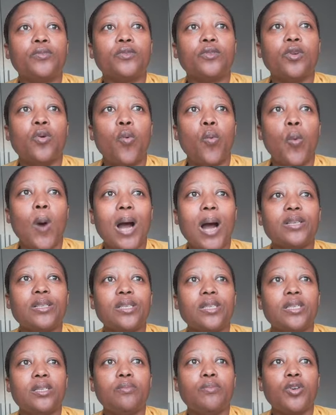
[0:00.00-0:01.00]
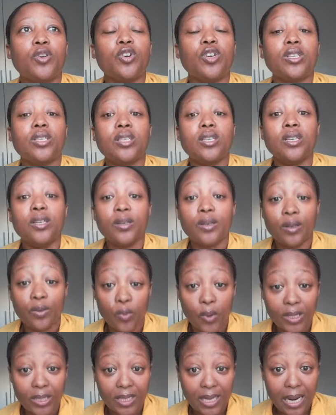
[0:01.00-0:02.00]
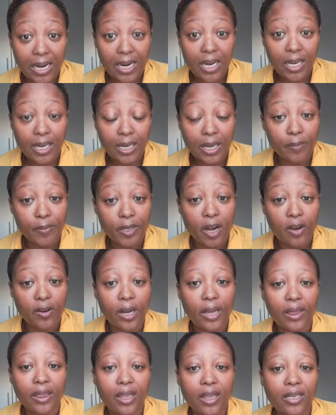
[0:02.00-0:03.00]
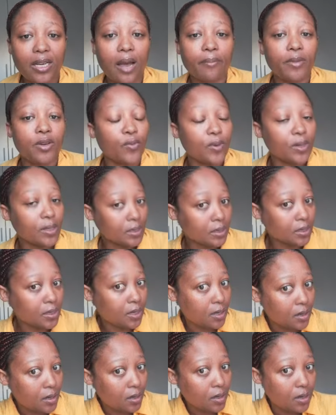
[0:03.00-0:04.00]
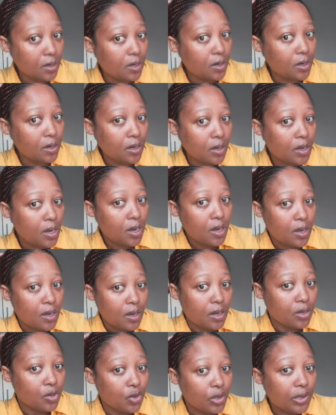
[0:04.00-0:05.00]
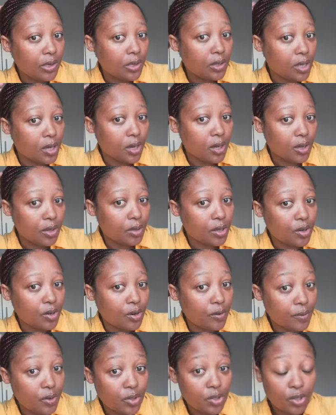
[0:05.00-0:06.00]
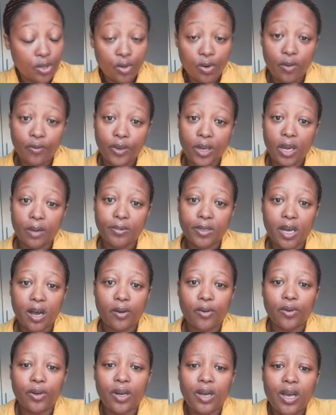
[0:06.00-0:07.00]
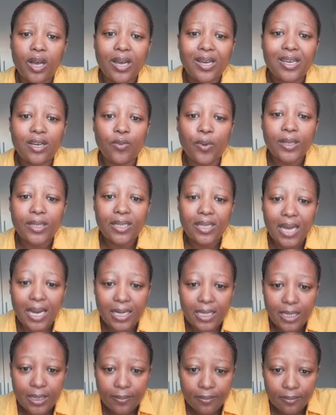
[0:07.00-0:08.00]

once because he was studying in Cape Town at the time. He was in the University of Cape Town. He was studying.